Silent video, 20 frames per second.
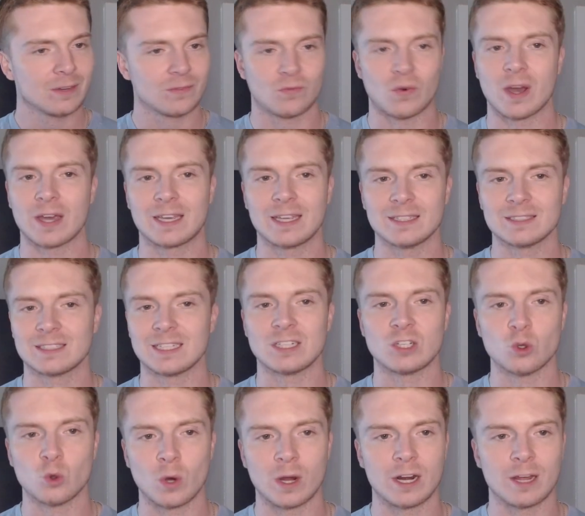Vikings, they
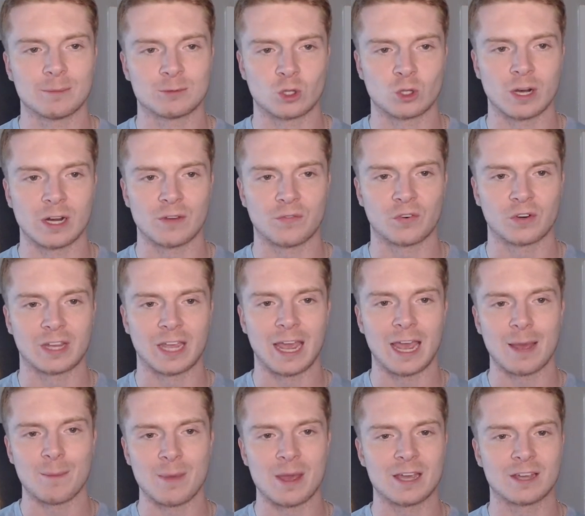do end up trading for
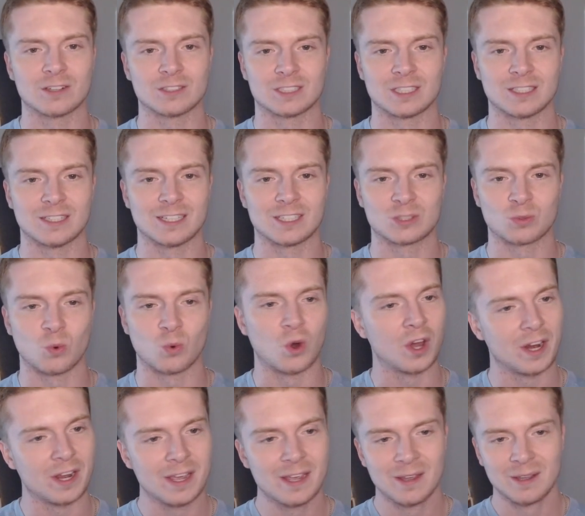Cam Akers in this
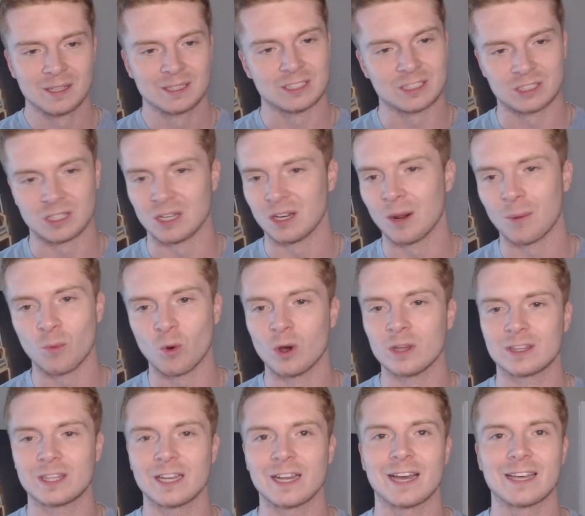one. Just the number one
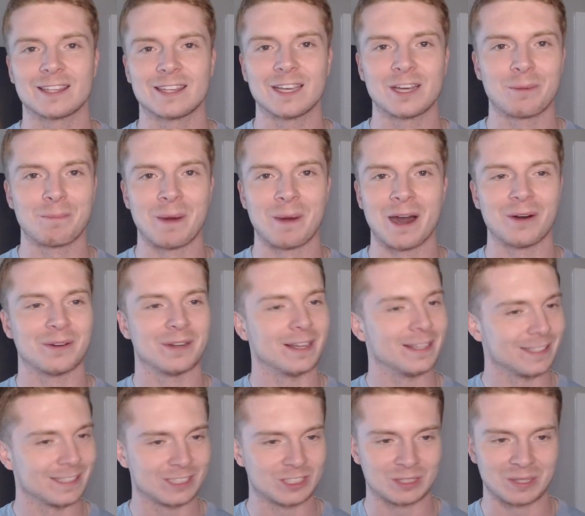thing I think about in
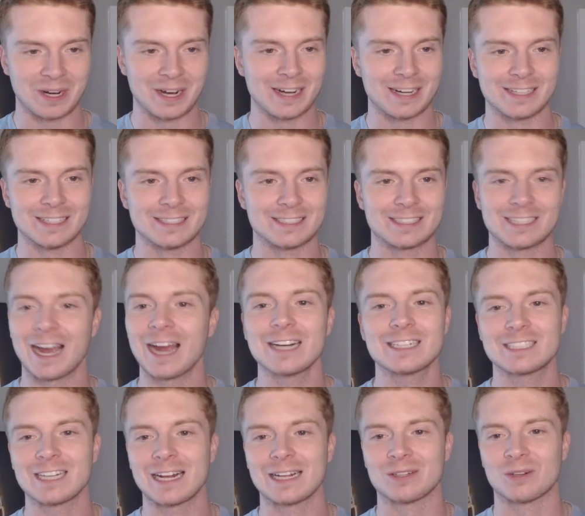this trade is Ty
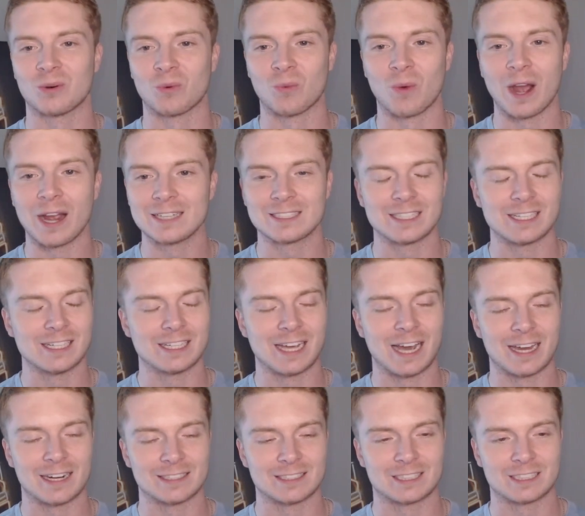Chandler. Why hasn't he
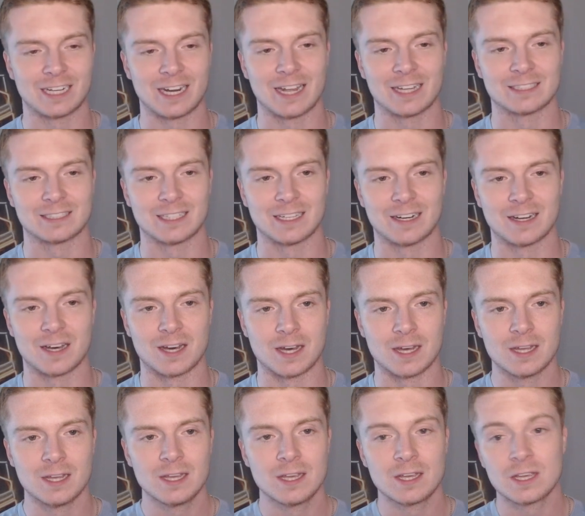got his chance? And,
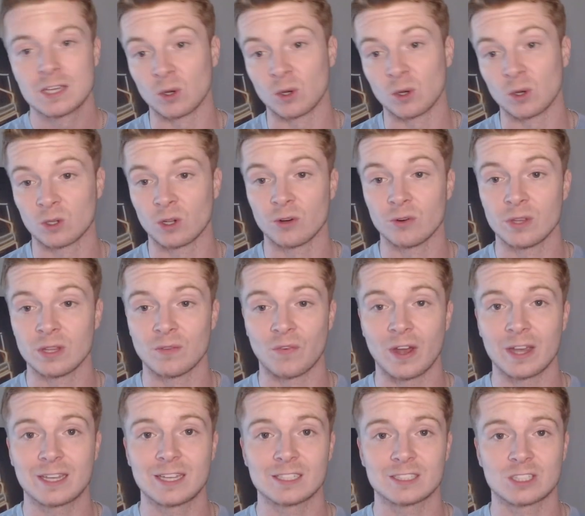you know, clearly the
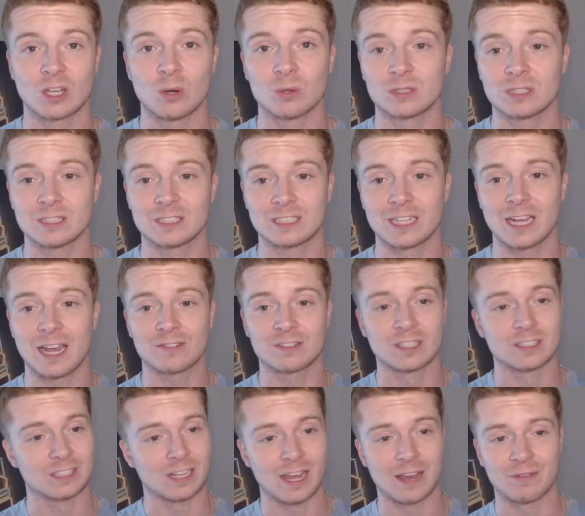Vikings coaching staff
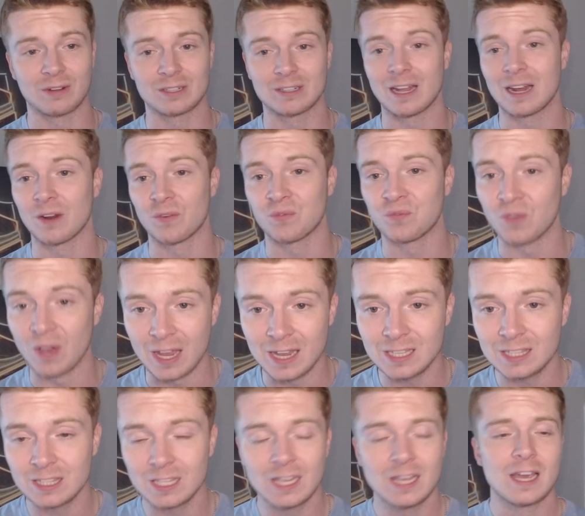doesn't have a lot of
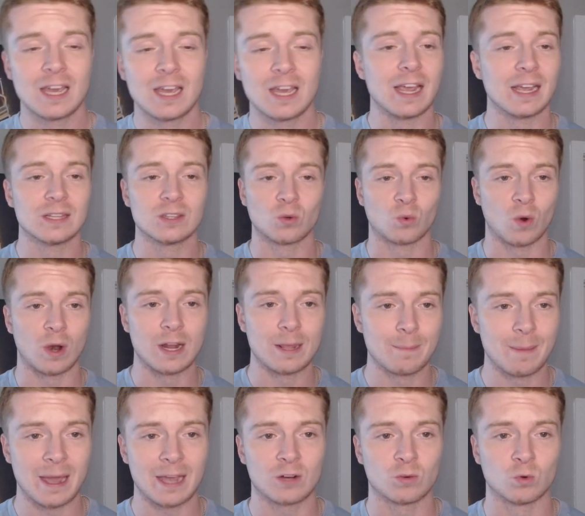faith in the running
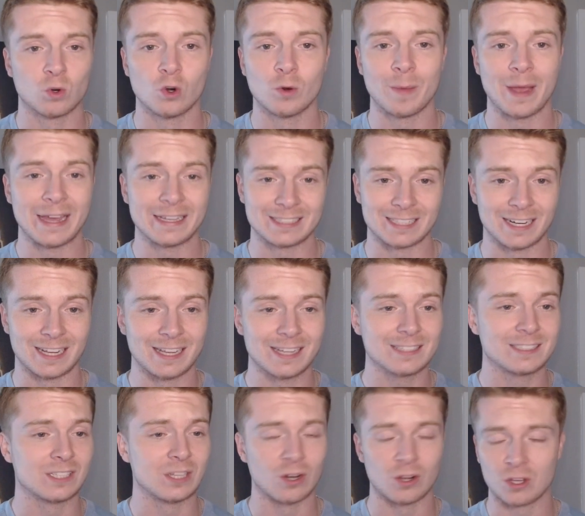back room as it
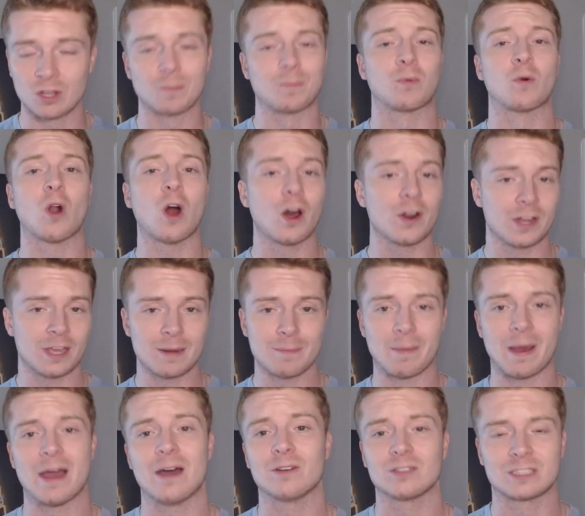is. You know, you brought in
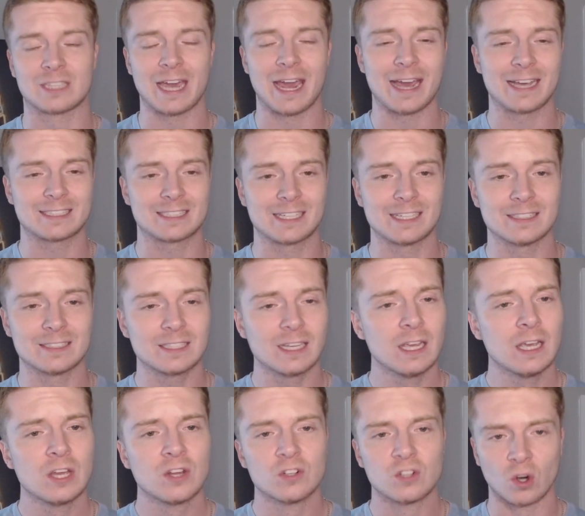Miles Gaskins
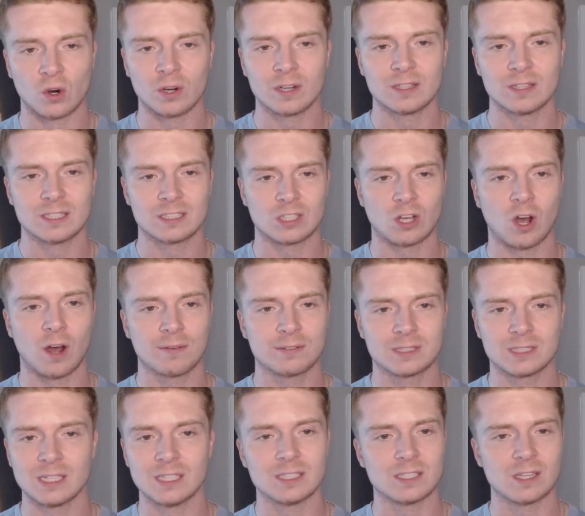during this
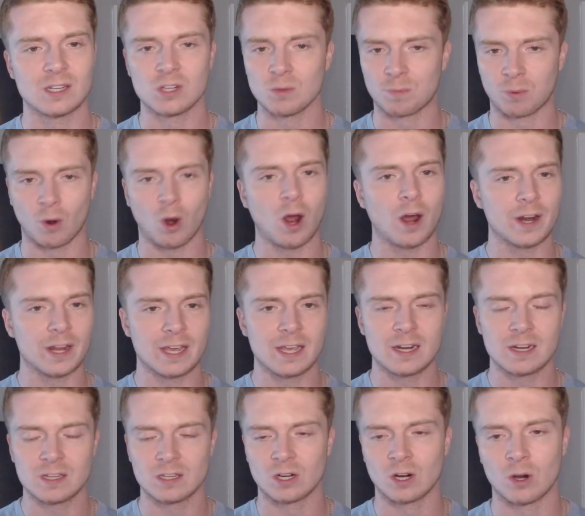offseason. You brought
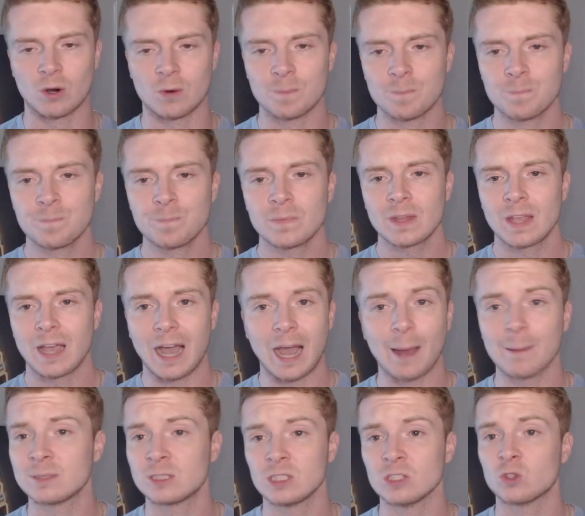in, you know,
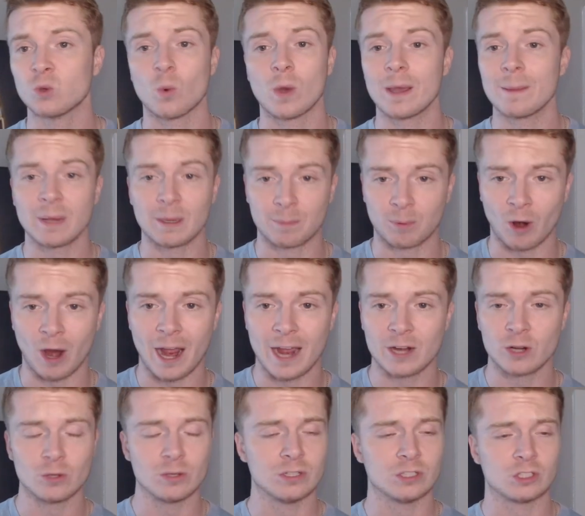obviously Dwayne
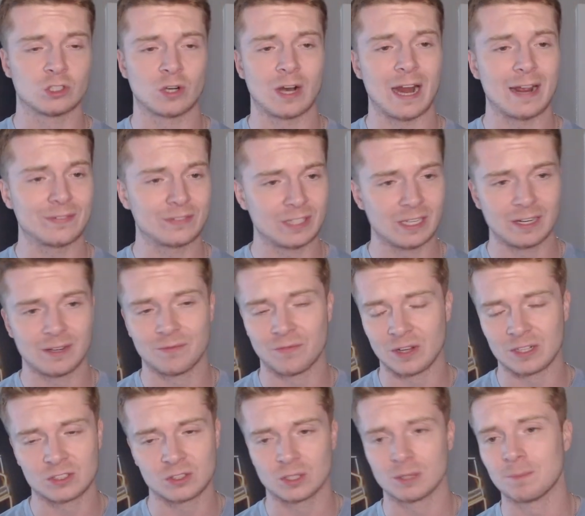McBride, who you drafted,
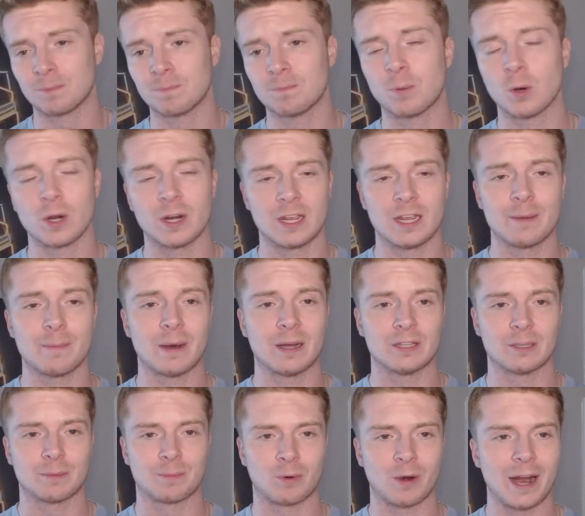eventually put him on
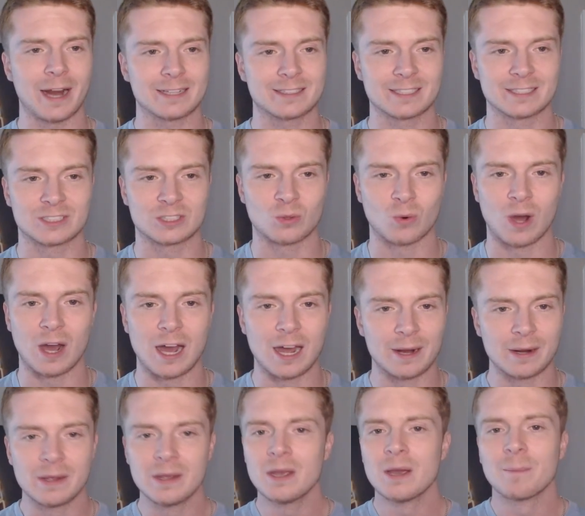the practice
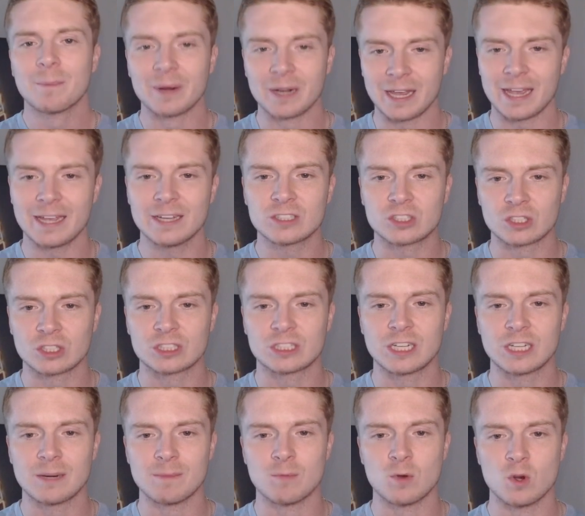squad. But
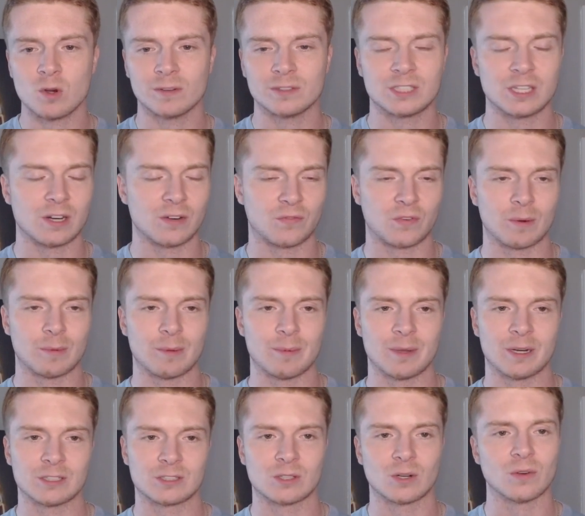interesting moves here from the
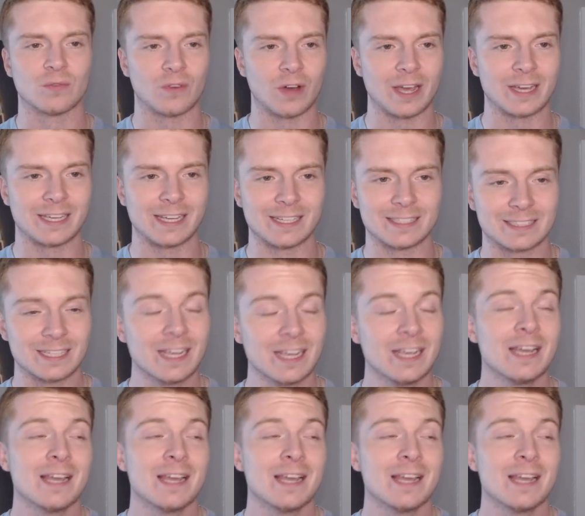Minnesota Vikings.